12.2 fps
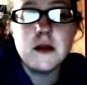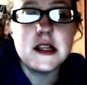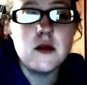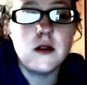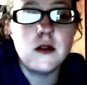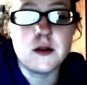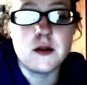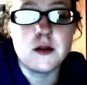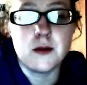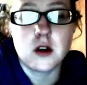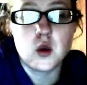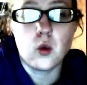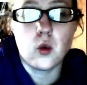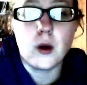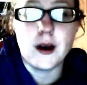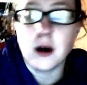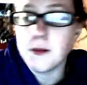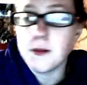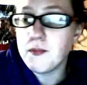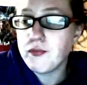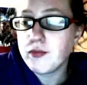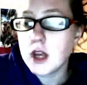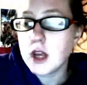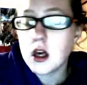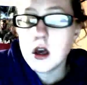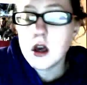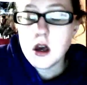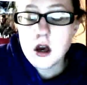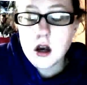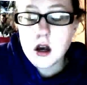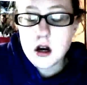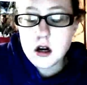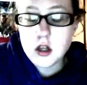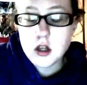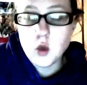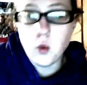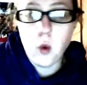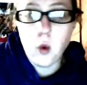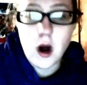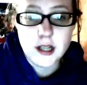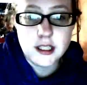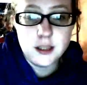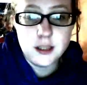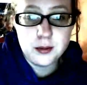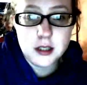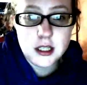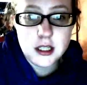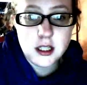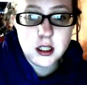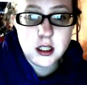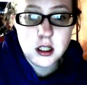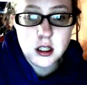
not one of those books where you want to keep reading